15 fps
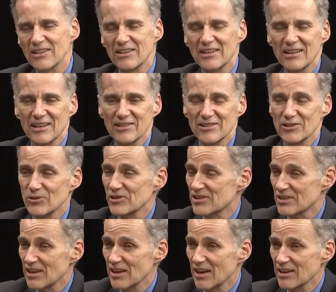And the answer was
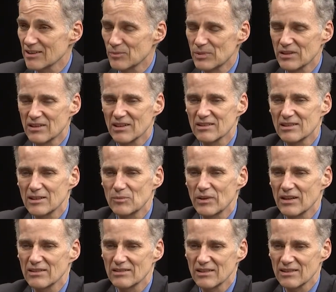yes, because he
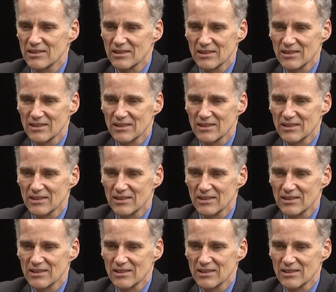basically